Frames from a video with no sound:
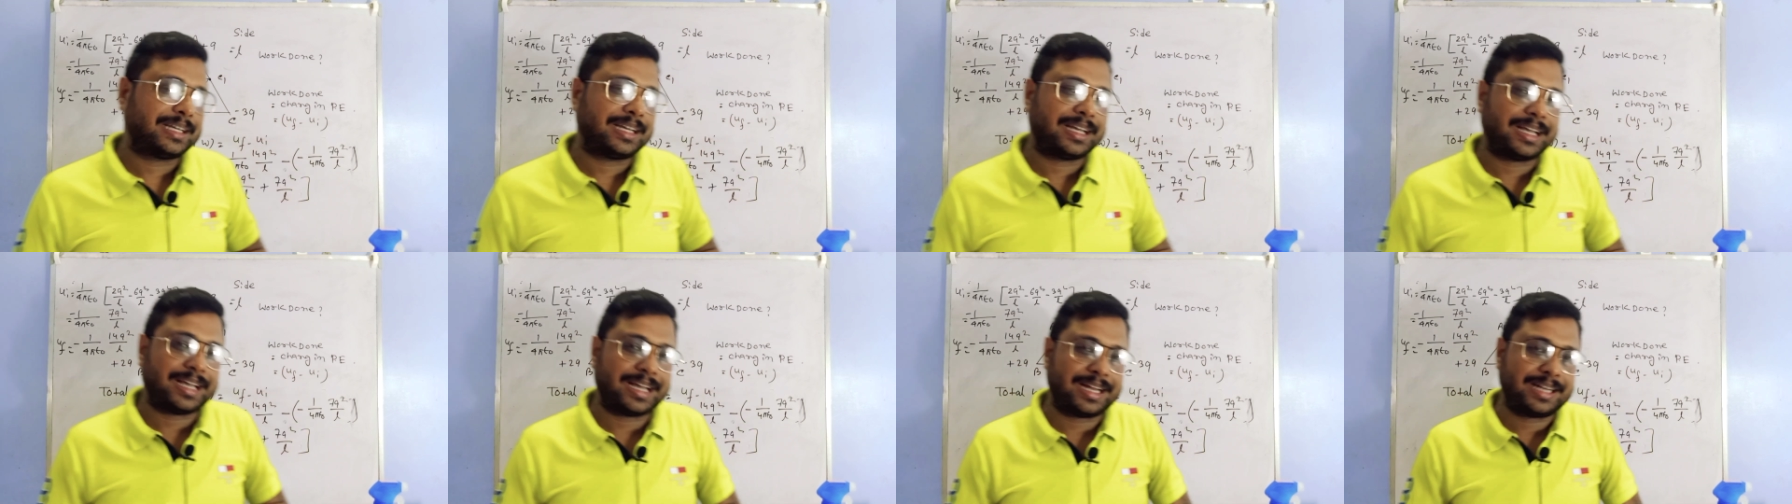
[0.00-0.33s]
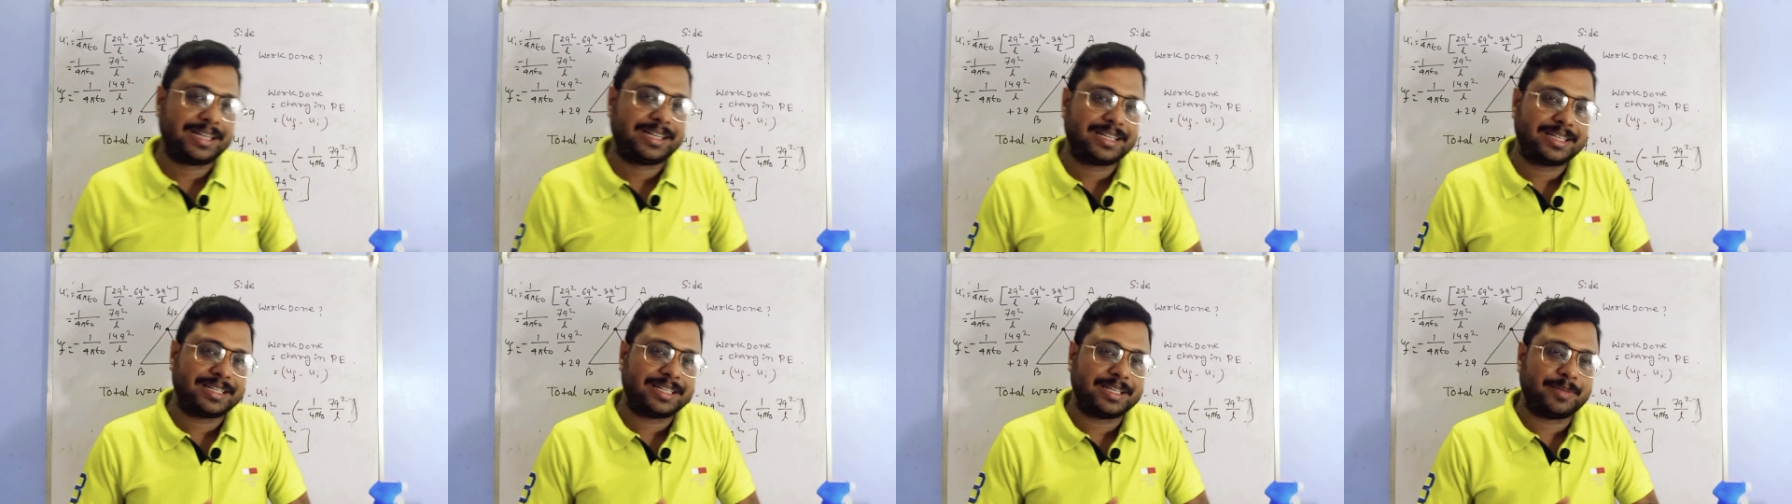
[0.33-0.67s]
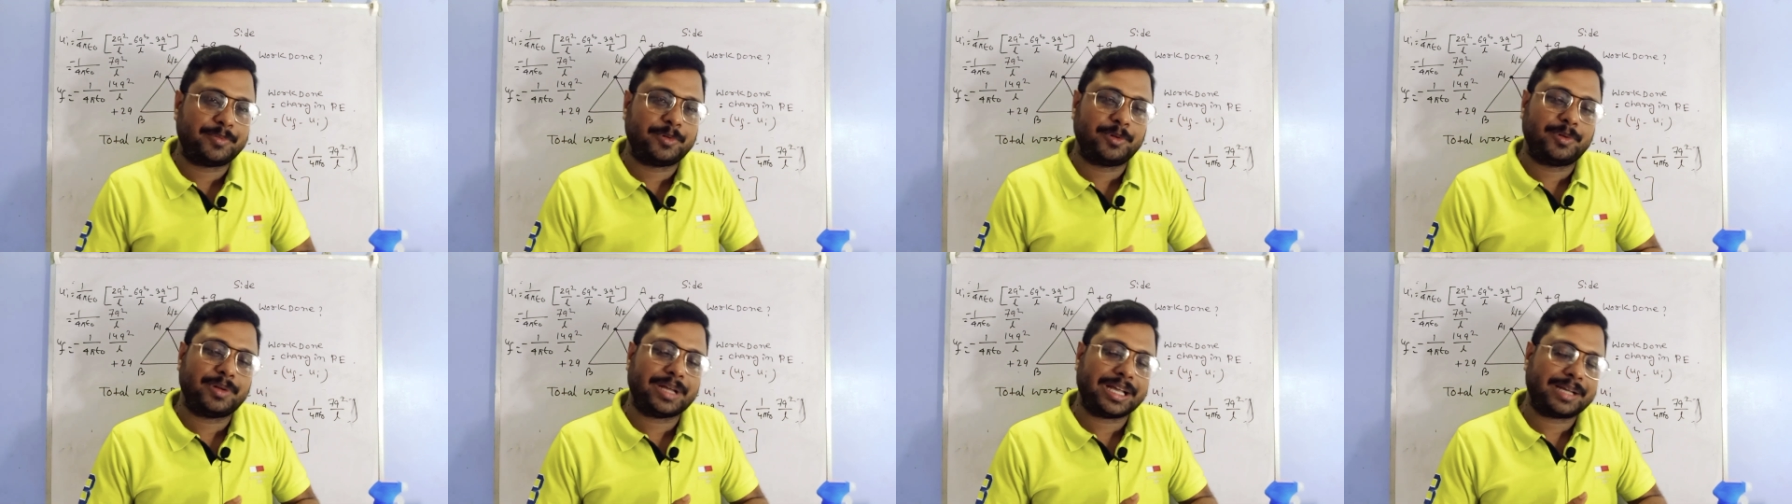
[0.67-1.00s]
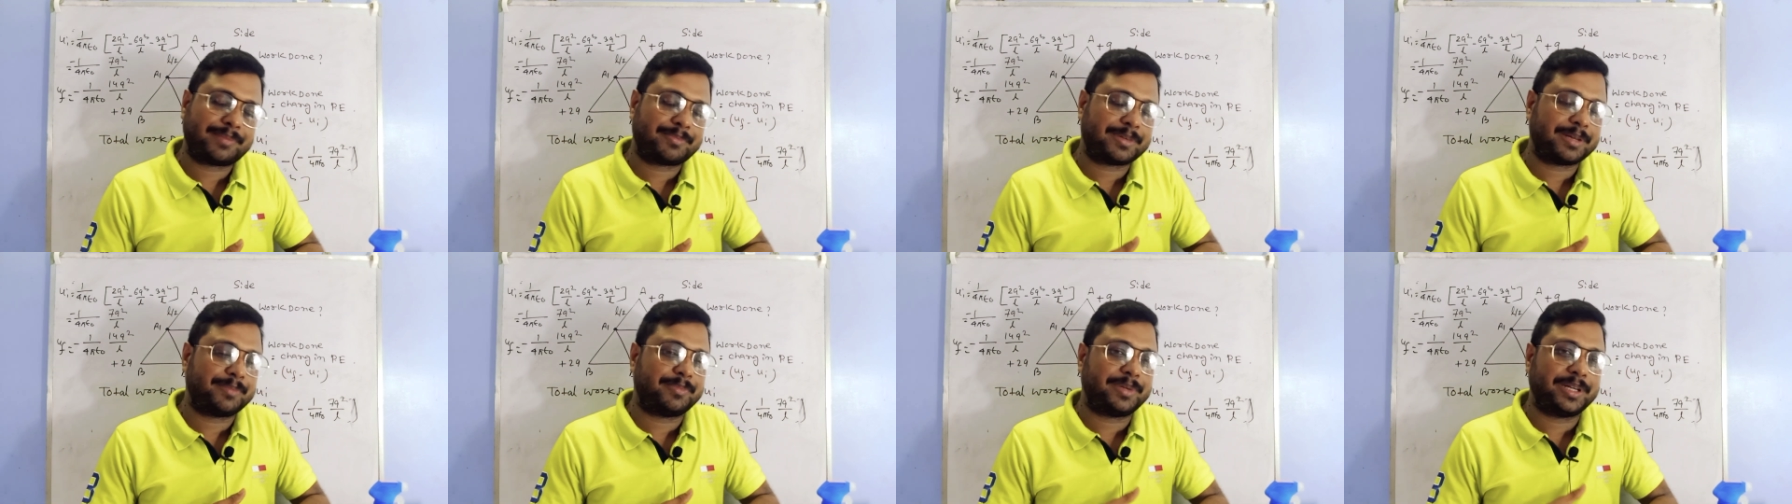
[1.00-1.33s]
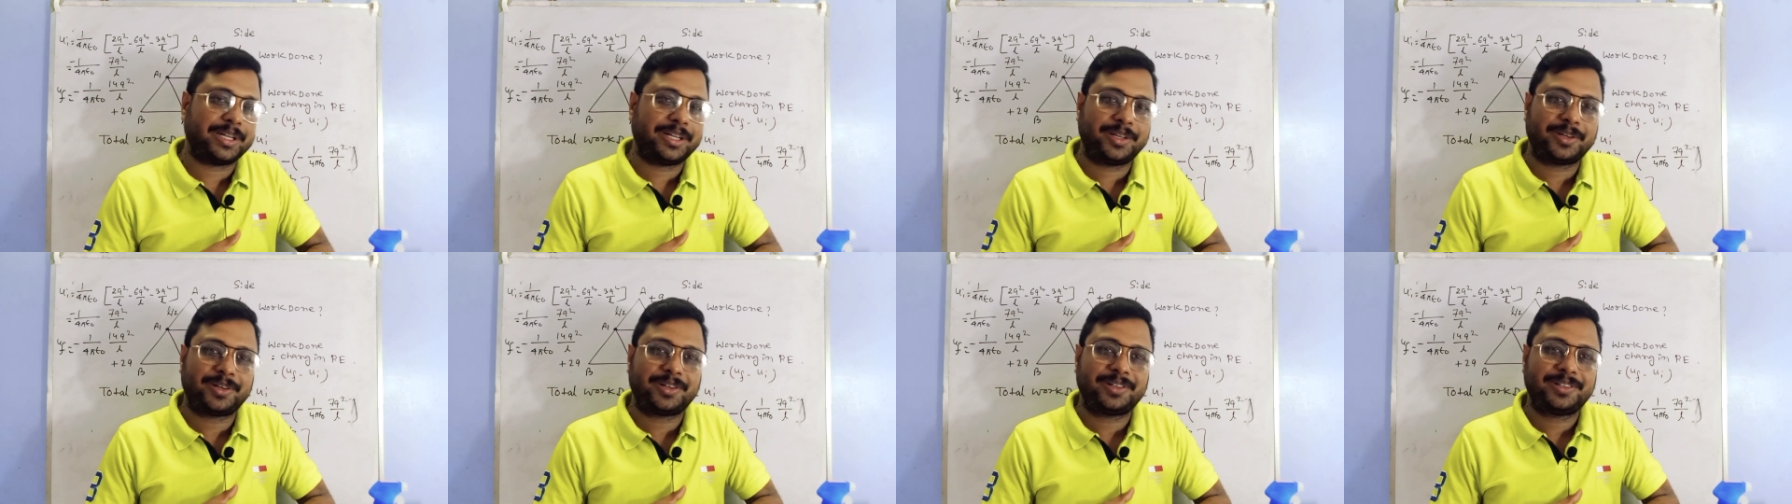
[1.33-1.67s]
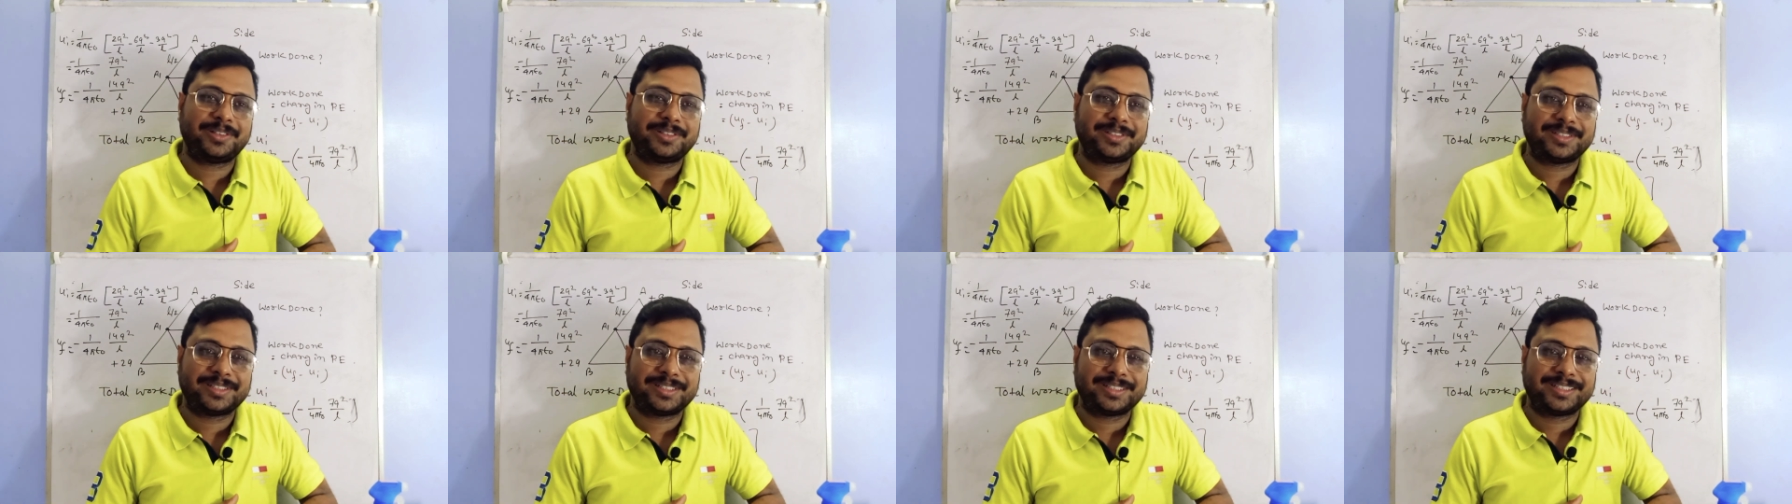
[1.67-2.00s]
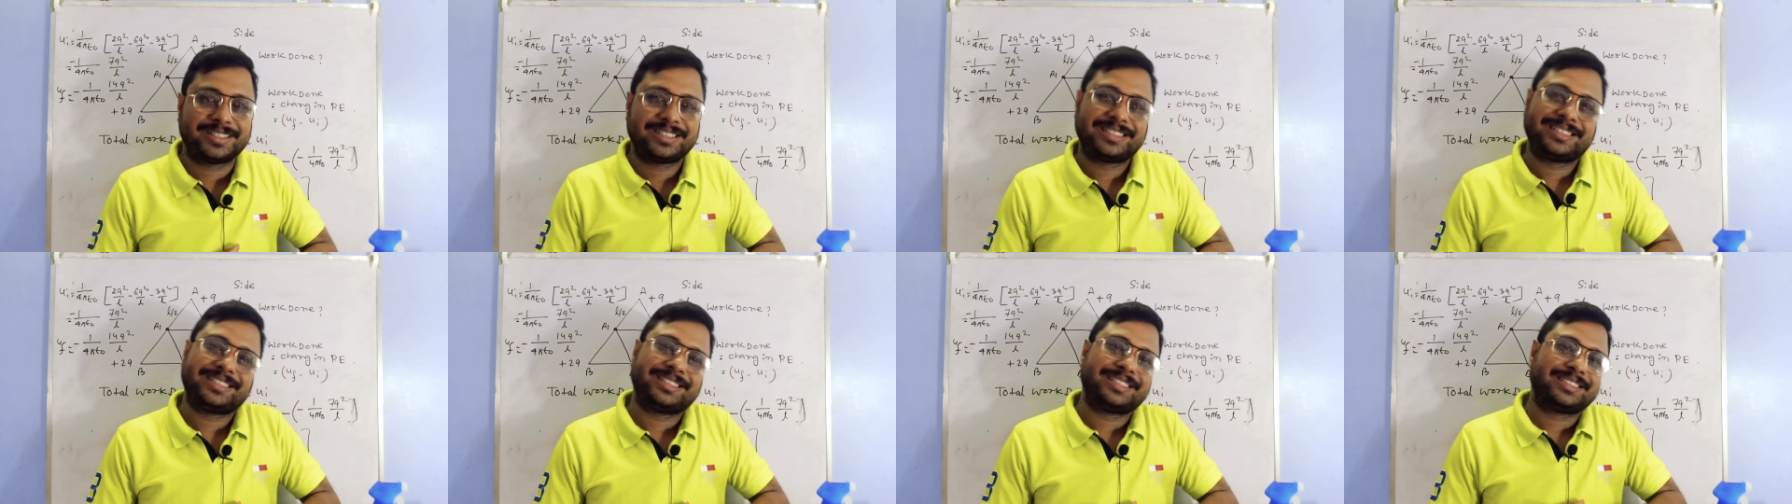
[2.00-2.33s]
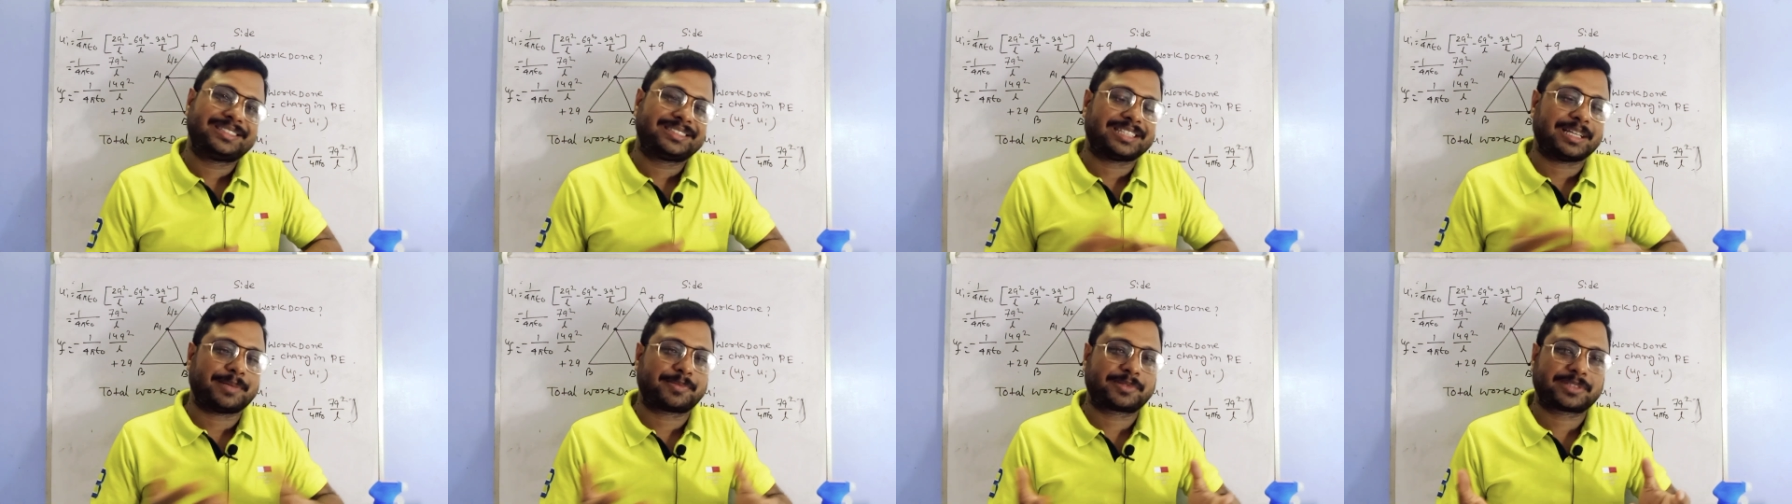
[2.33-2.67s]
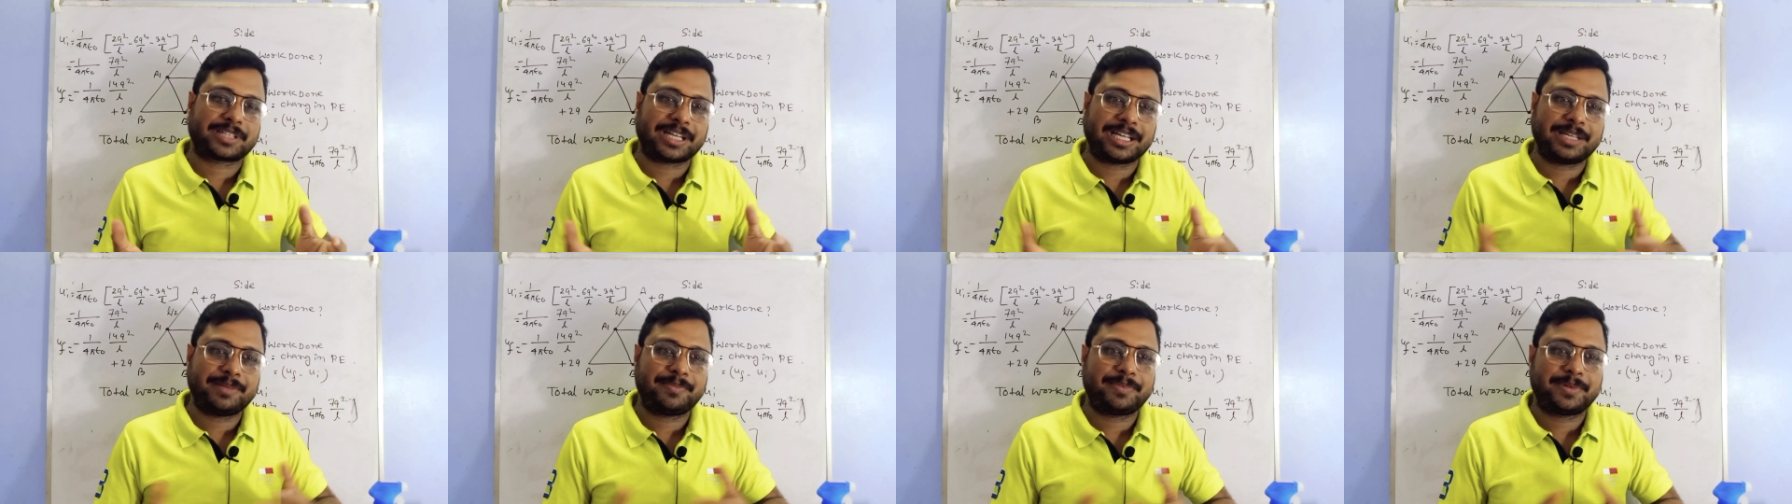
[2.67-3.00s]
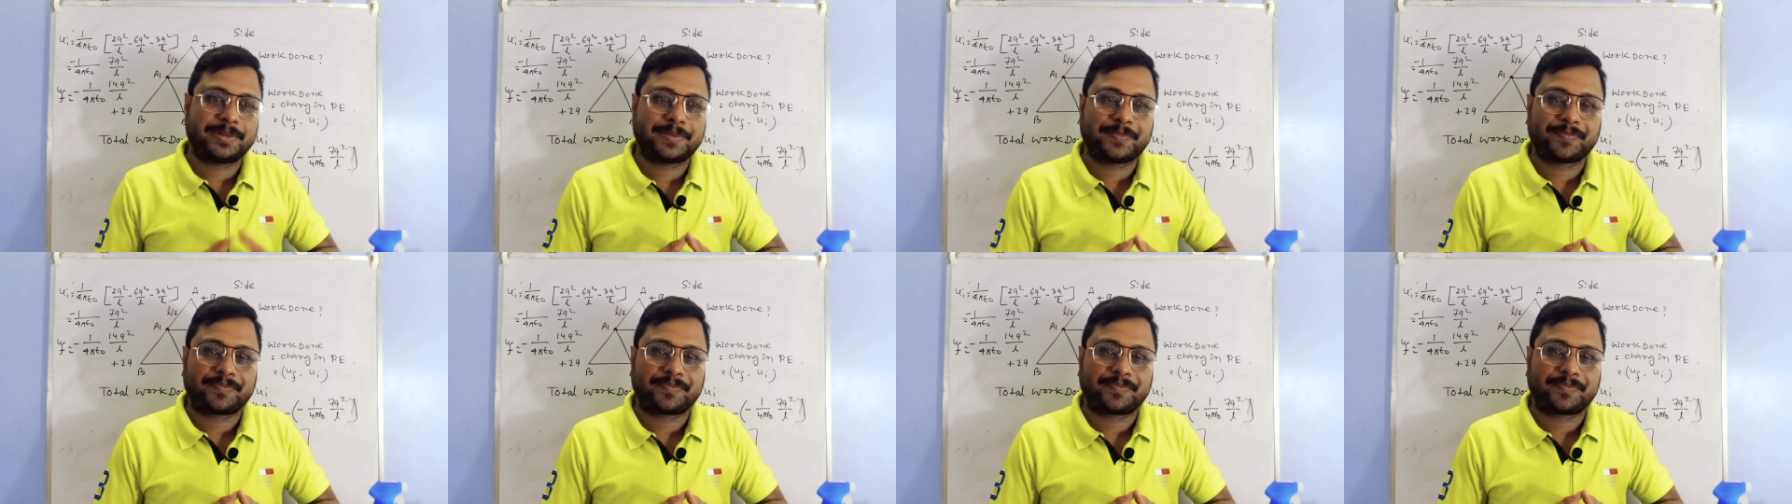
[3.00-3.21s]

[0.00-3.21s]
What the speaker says: and if you like my video, subscribe.